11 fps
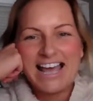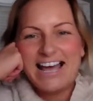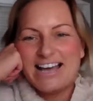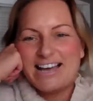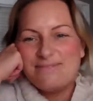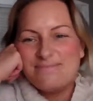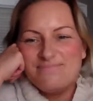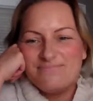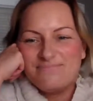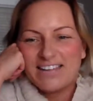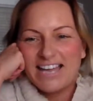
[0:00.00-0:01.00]

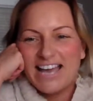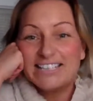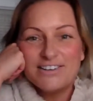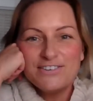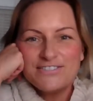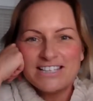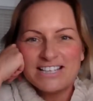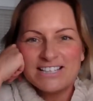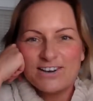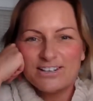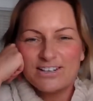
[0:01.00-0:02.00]
Um, and loved it
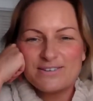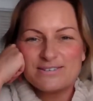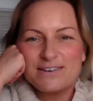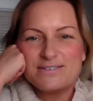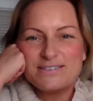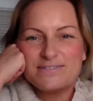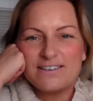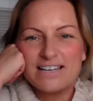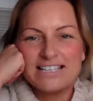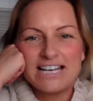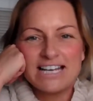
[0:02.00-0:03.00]
and got loads out of
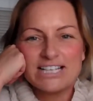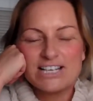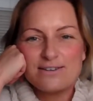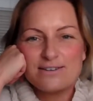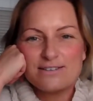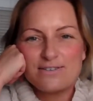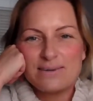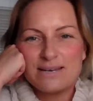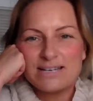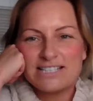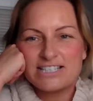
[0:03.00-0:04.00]
it. And actually, loads of our
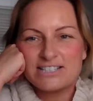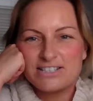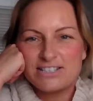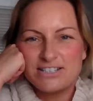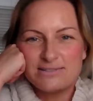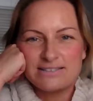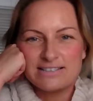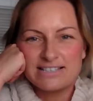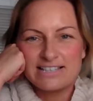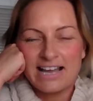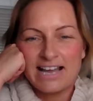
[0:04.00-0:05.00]
meditation
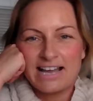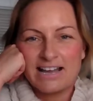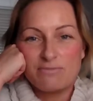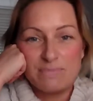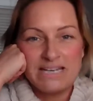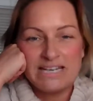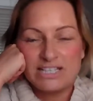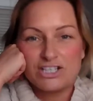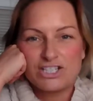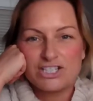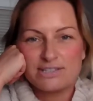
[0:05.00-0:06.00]
students have been in
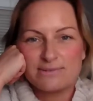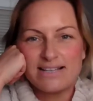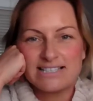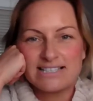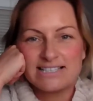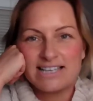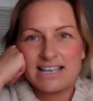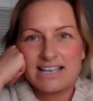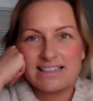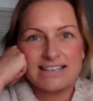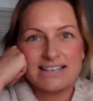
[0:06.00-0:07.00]
touch as well to
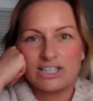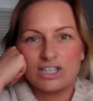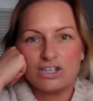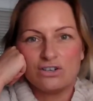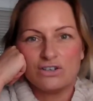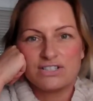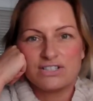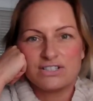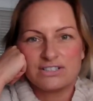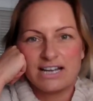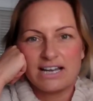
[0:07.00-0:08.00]
say, thank God
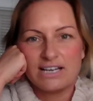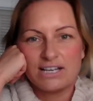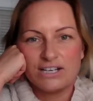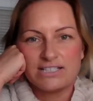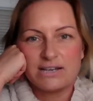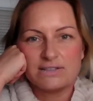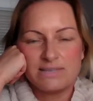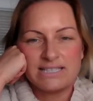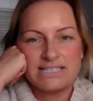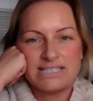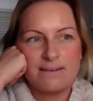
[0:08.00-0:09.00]
that I learned how to
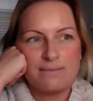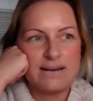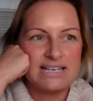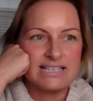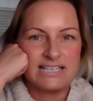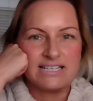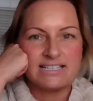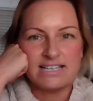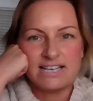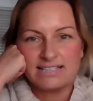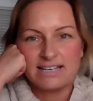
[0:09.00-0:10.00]
meditate when I
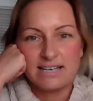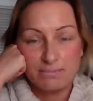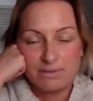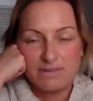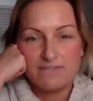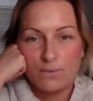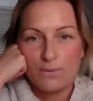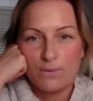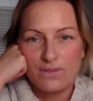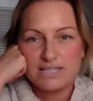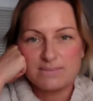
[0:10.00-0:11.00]
did, as in
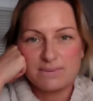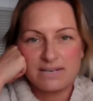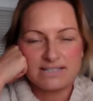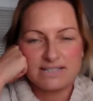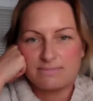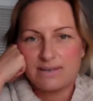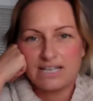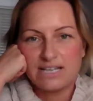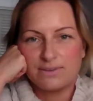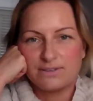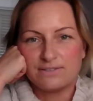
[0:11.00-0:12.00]
before this, because it's
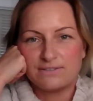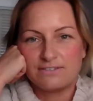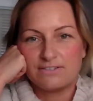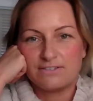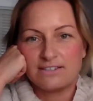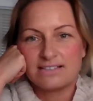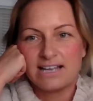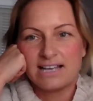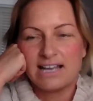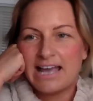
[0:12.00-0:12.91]
made the world of difference.